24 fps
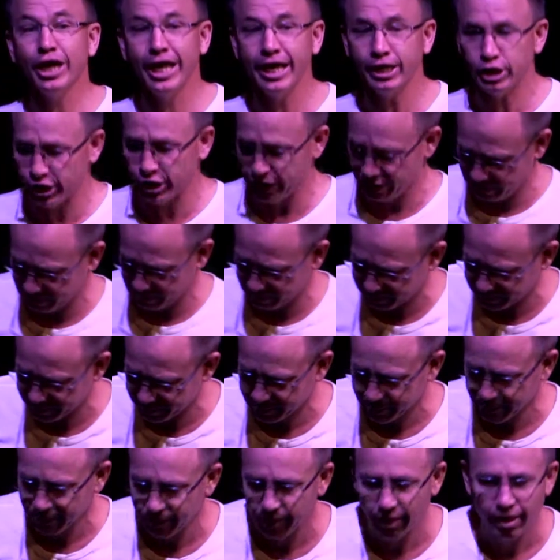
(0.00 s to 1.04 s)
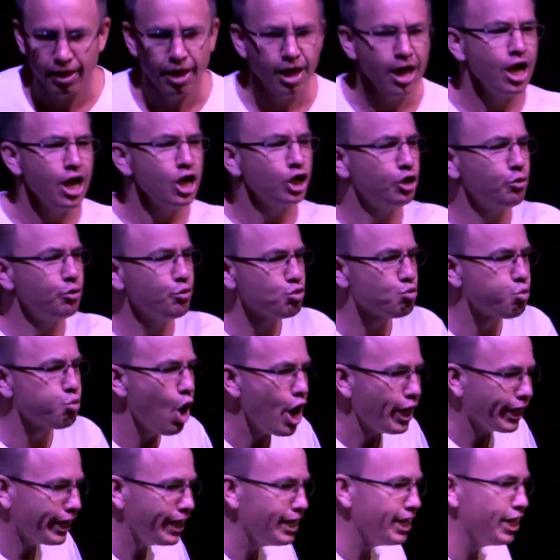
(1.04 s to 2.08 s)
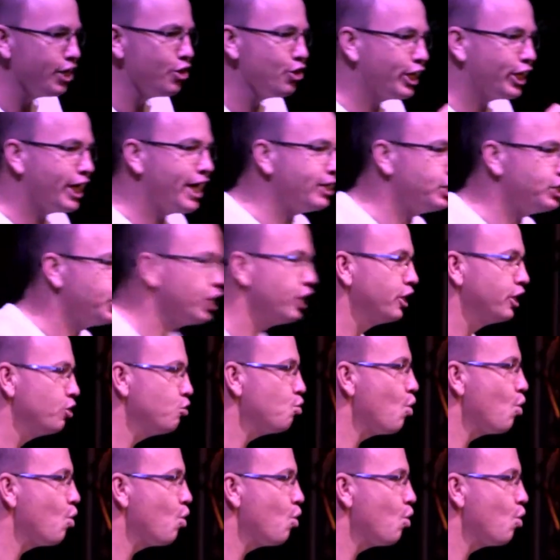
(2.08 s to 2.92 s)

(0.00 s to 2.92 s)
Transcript: kitchen. She was working in her kitchen